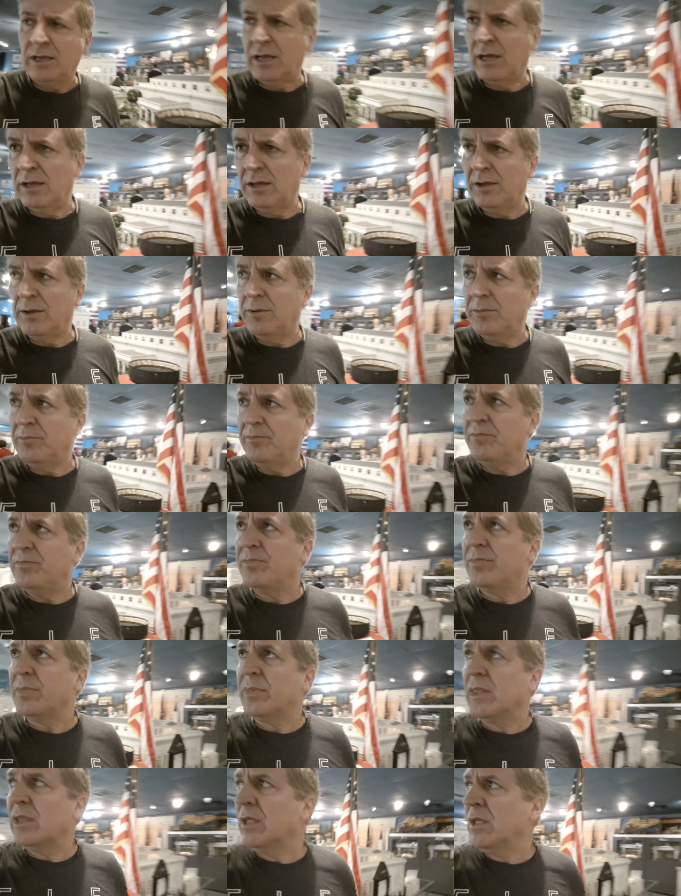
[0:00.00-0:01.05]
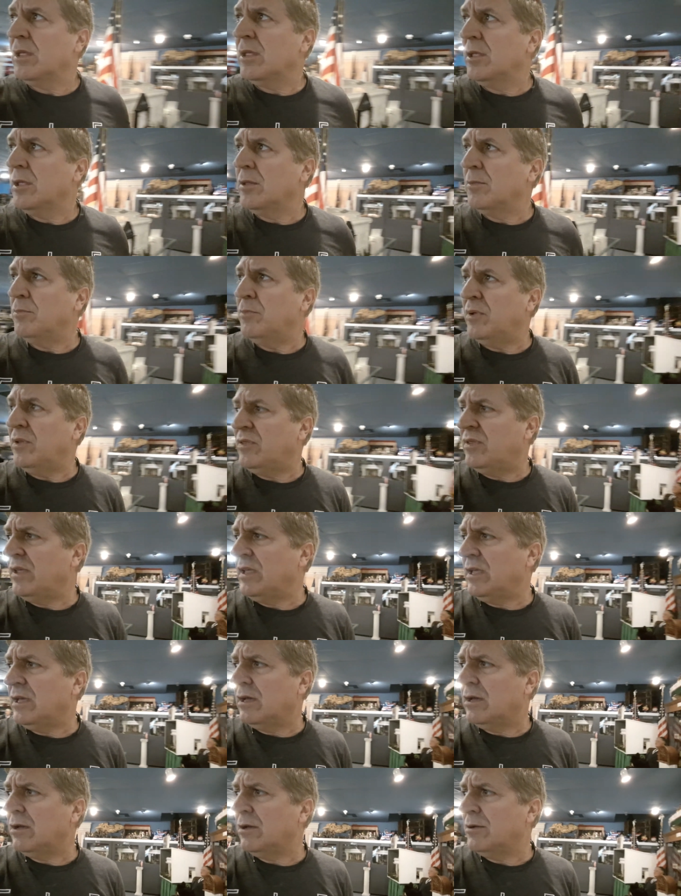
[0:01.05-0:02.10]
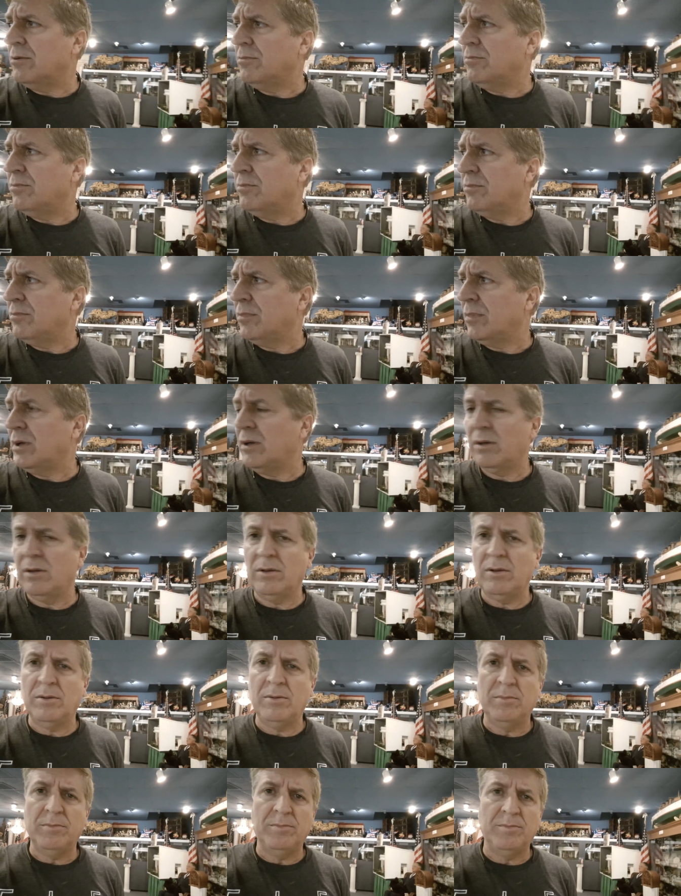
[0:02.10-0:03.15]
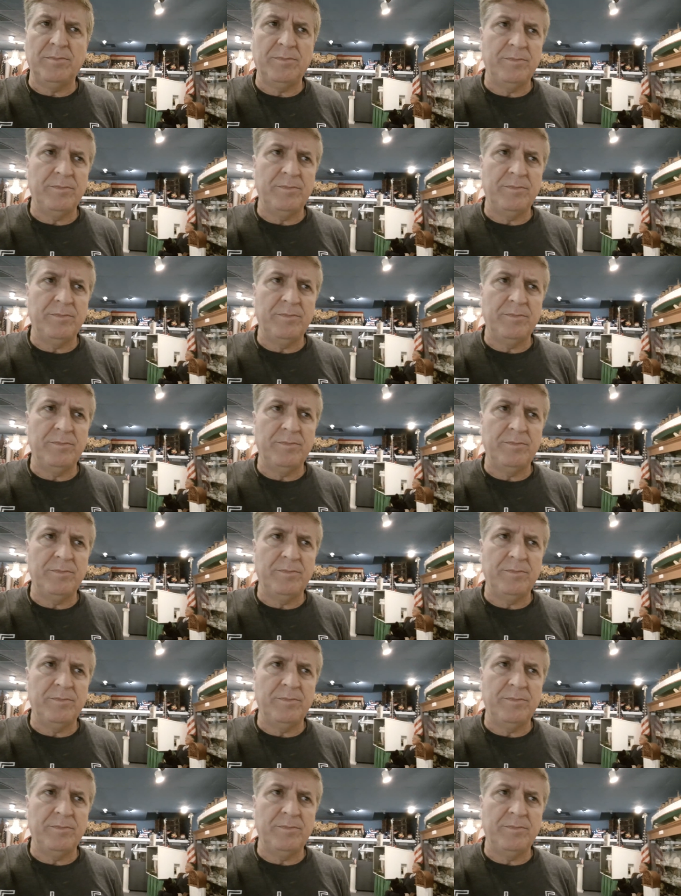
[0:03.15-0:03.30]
Um... But the, uh, um,